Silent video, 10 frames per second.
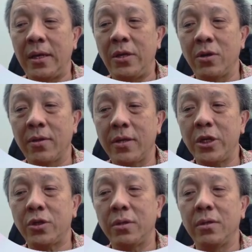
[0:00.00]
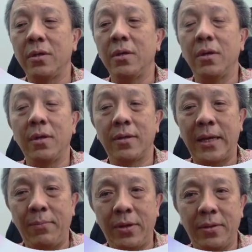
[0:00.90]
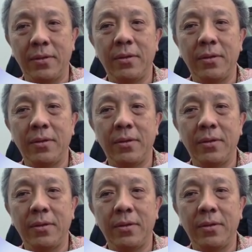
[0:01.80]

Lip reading: in your search statement.